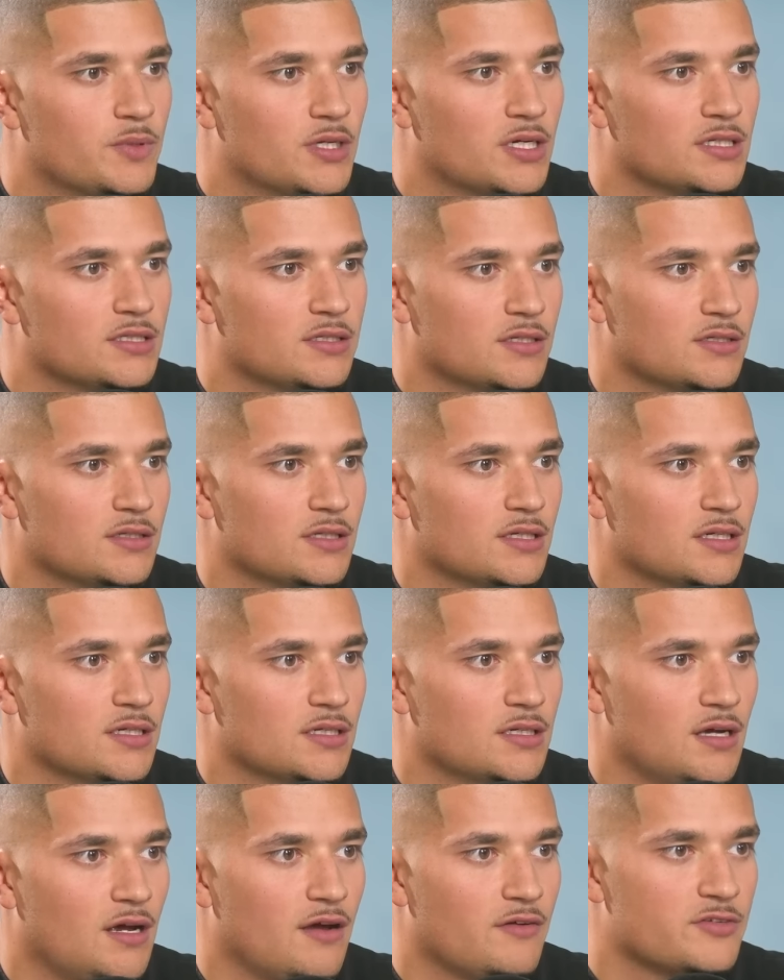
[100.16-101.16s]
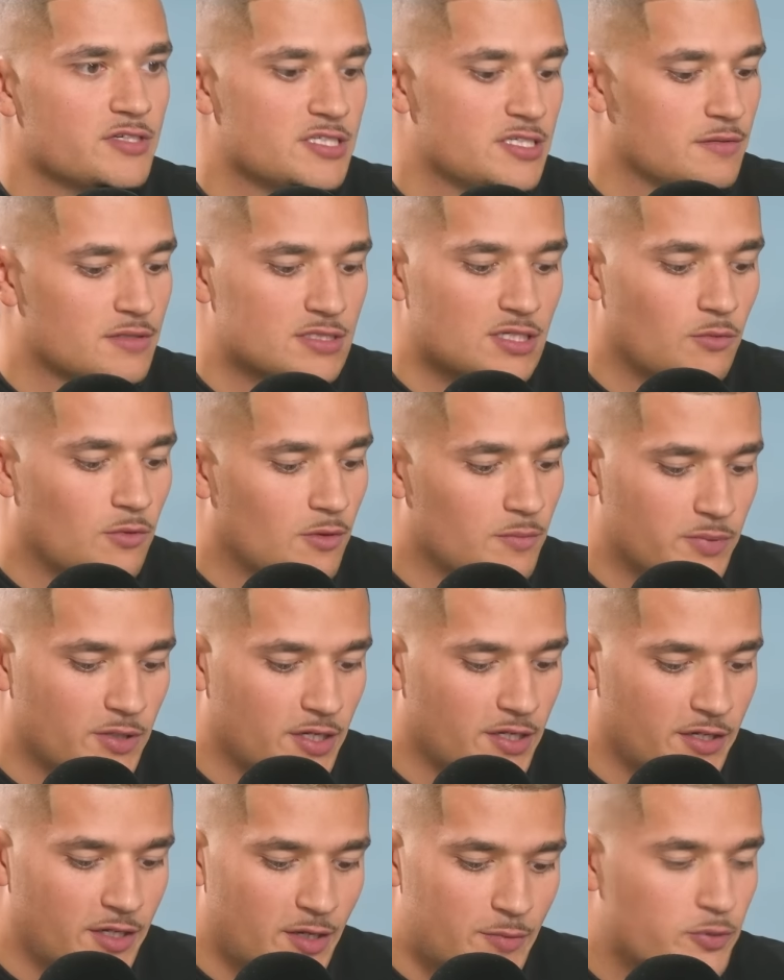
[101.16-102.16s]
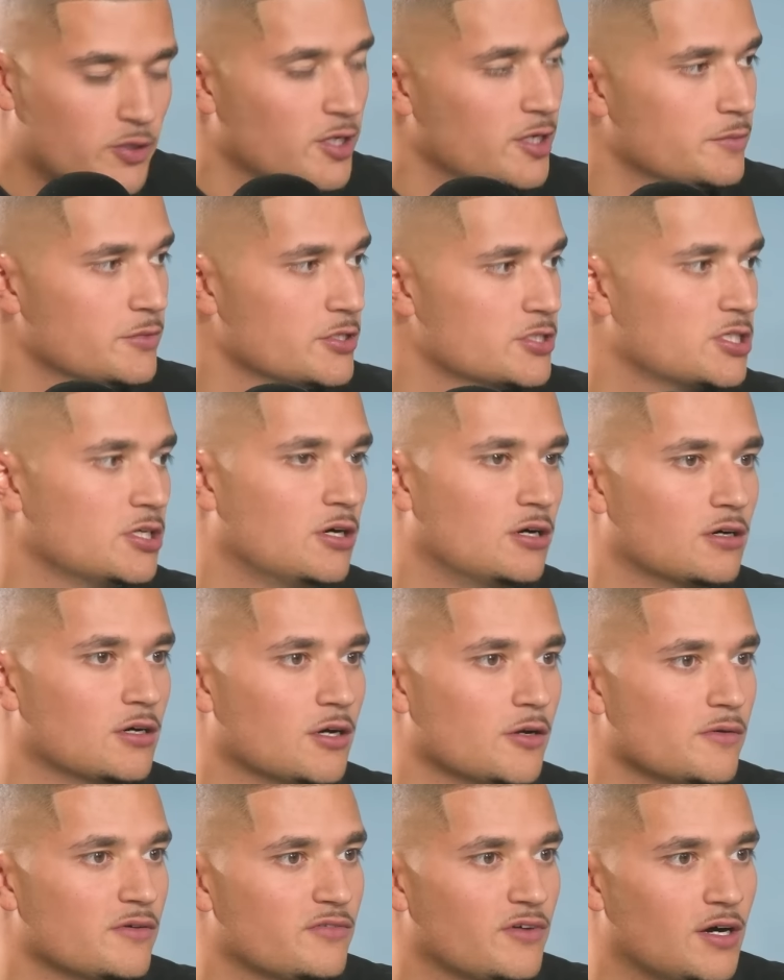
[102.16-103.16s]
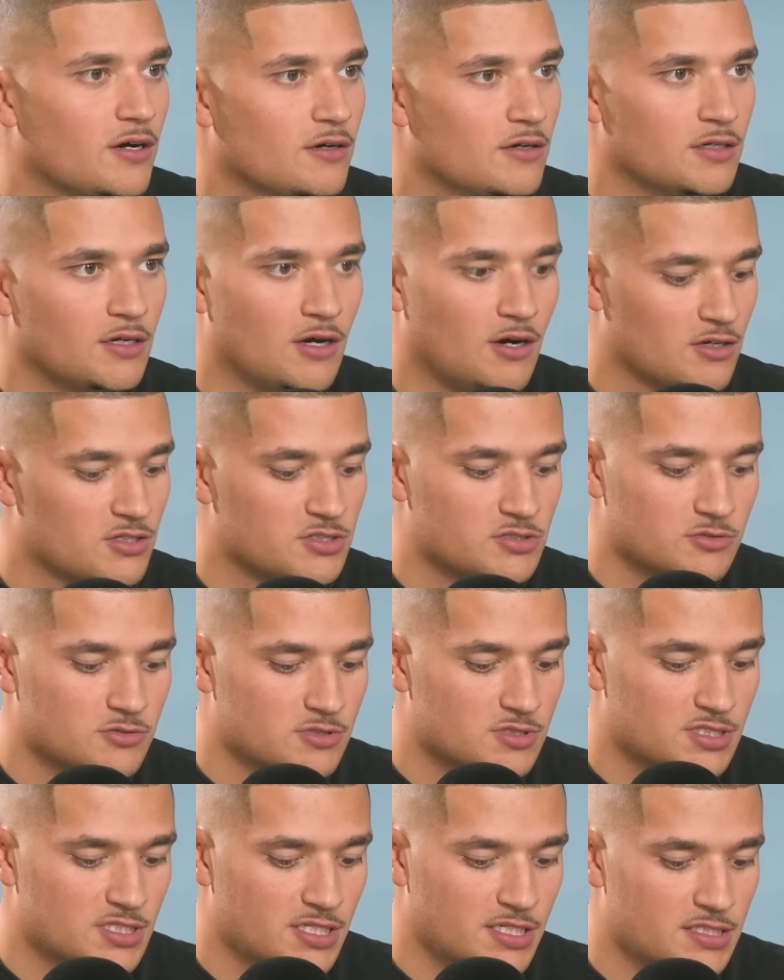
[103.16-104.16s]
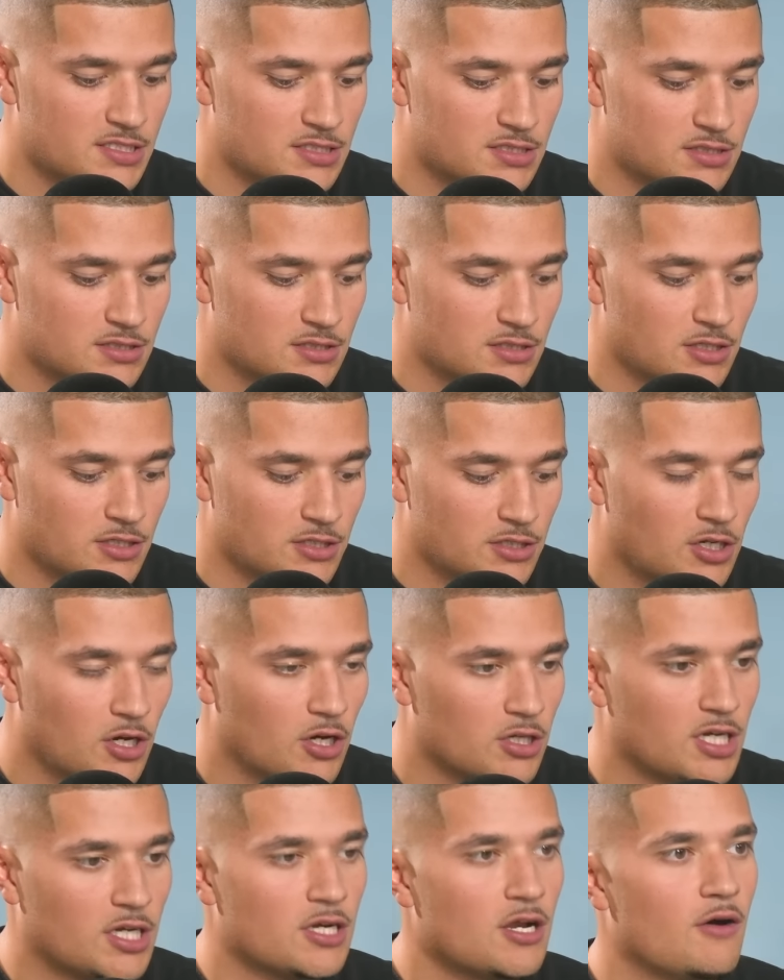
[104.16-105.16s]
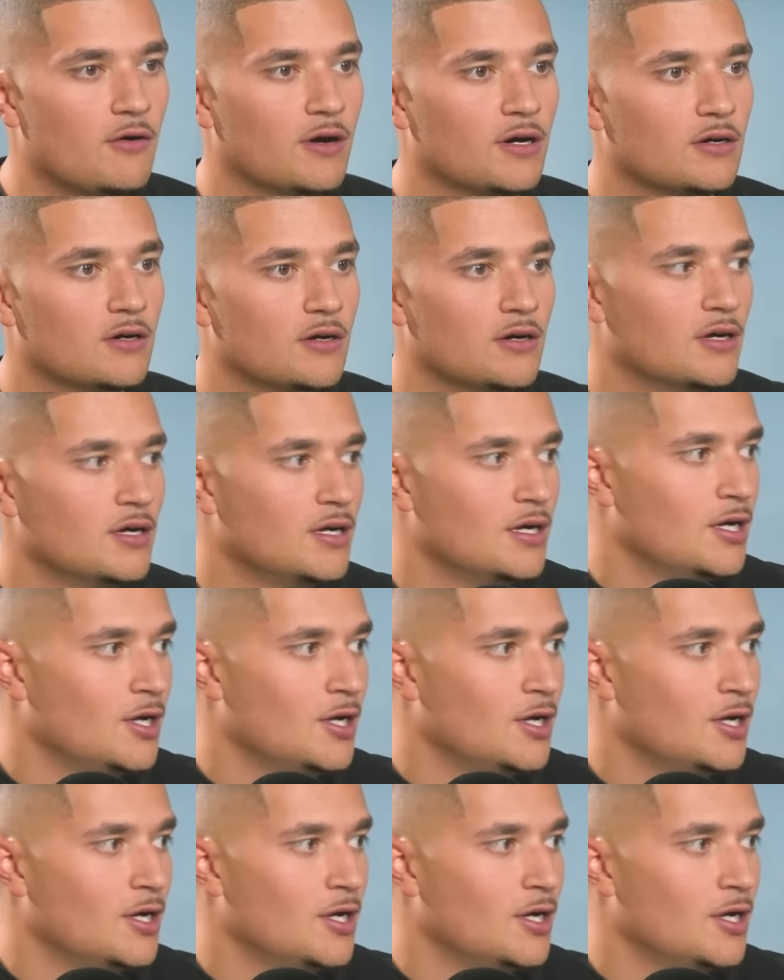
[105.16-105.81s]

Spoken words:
player, don't they? Yeah. Every team has that one player that they pretty much can't go without, and Arsenal's is Odegaard. I know I got